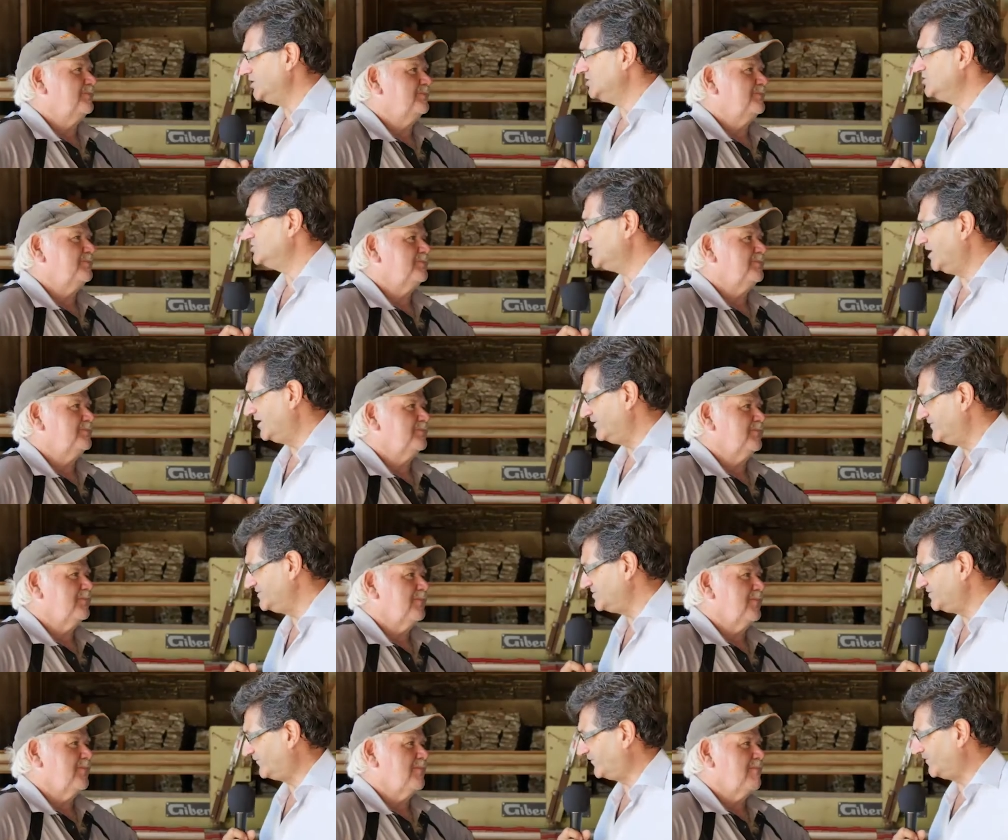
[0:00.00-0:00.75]
Speaker 1: you
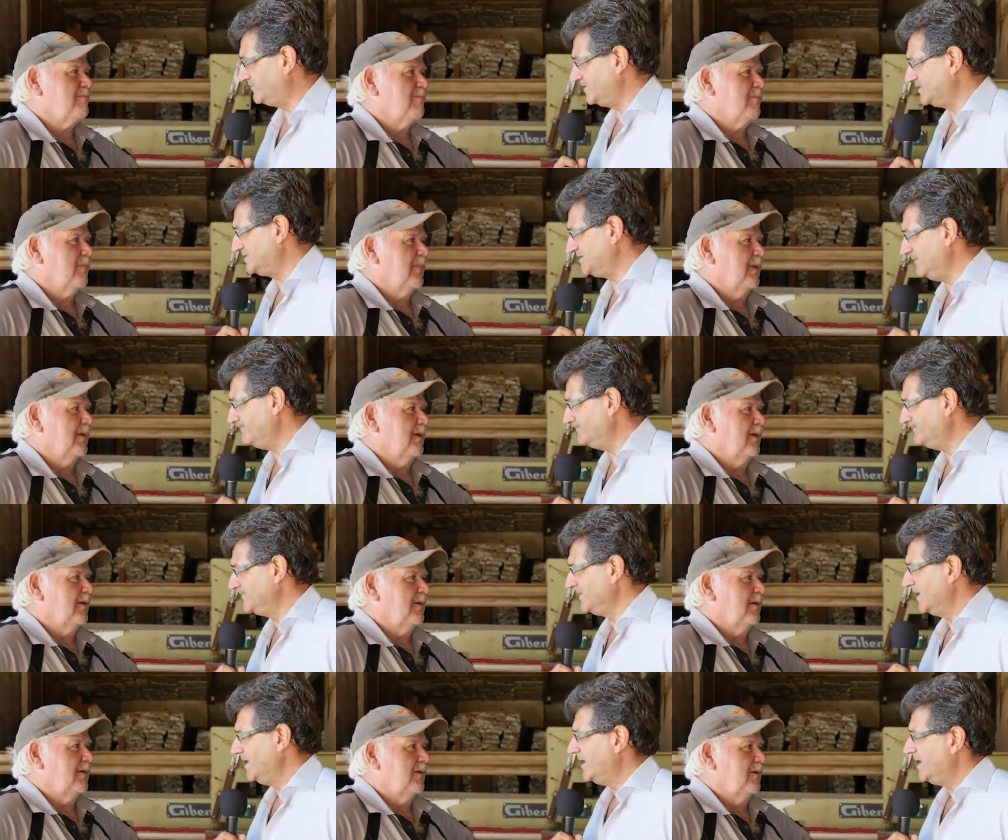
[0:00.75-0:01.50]
salvage it from the tip
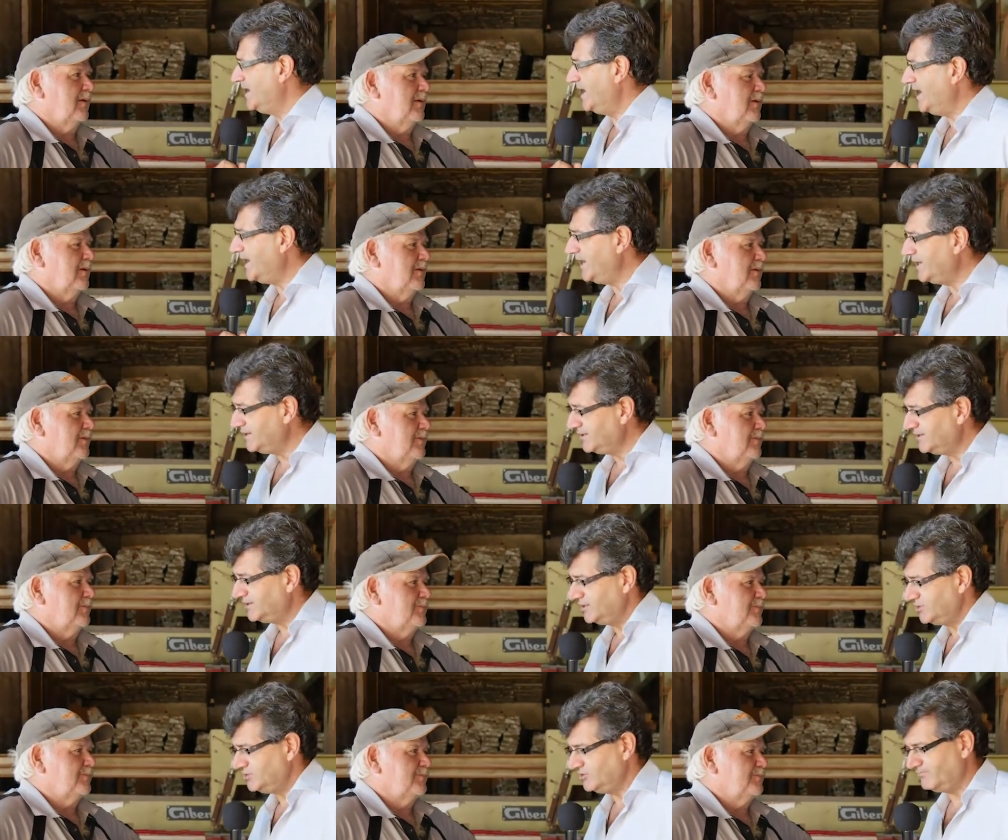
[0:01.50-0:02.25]
and
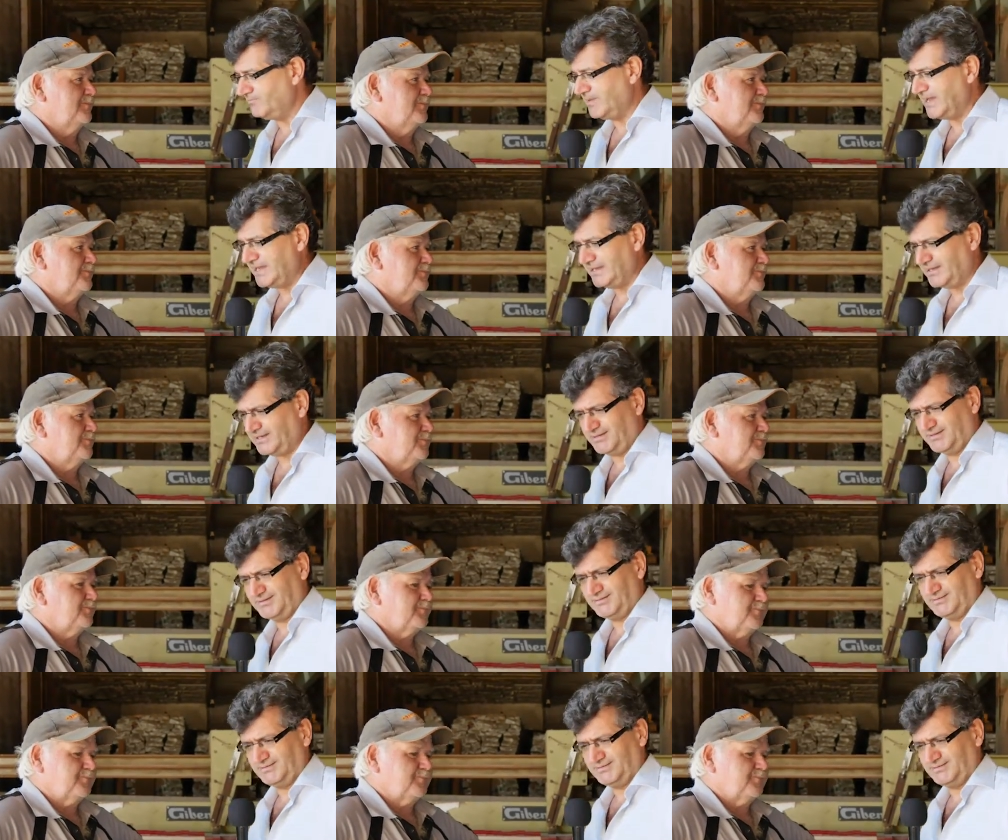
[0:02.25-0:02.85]
you make,